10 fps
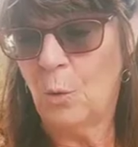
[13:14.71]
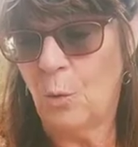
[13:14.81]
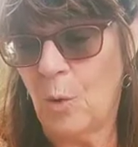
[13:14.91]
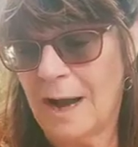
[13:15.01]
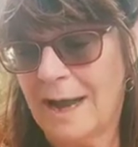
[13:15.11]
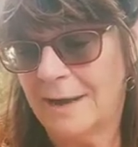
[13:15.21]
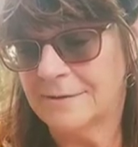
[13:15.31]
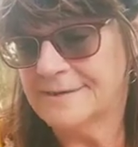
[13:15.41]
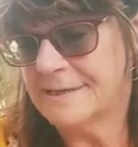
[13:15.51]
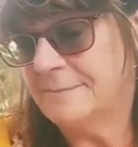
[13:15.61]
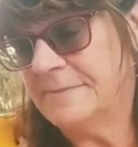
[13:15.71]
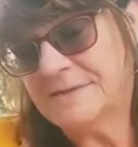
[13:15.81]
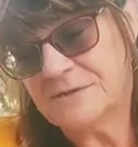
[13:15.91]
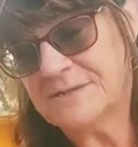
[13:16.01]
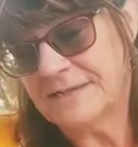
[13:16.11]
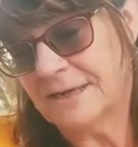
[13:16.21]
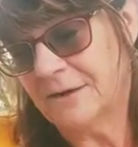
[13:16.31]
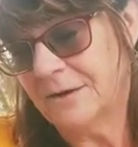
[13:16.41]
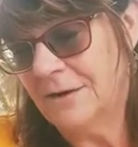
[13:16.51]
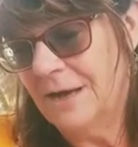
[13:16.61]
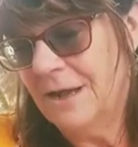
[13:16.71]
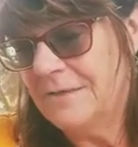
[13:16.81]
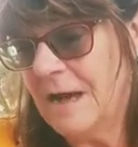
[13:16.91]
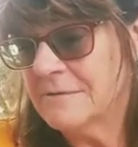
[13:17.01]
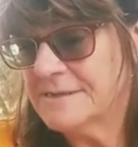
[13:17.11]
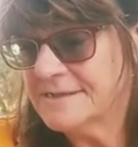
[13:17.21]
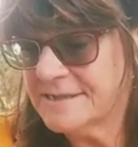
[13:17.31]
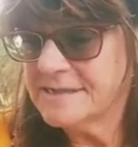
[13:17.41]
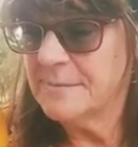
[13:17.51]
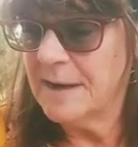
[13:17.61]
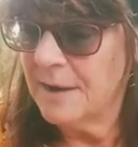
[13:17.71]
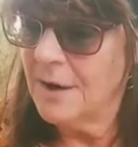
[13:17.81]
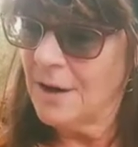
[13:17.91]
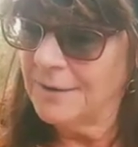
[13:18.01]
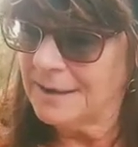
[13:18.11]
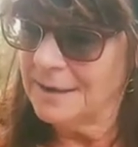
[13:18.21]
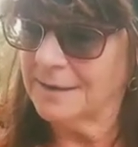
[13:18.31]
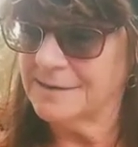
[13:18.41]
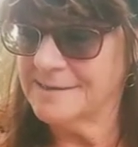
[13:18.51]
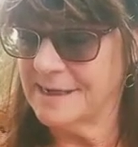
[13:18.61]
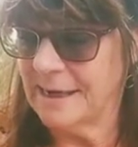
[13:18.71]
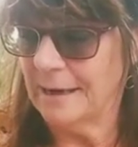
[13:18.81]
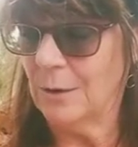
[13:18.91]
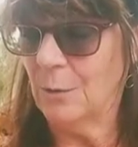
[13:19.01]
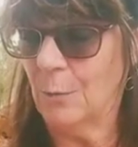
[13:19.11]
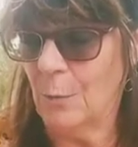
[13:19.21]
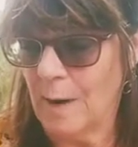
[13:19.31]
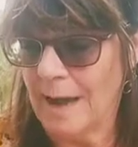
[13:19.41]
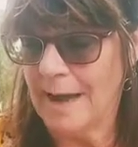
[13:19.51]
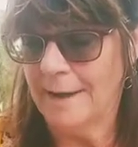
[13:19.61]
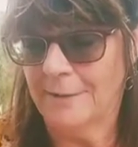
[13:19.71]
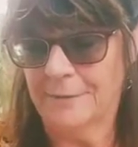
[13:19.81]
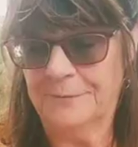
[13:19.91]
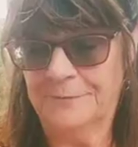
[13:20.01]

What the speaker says: Wow, said Mr. Slinger. That was just about all he could say. Wow.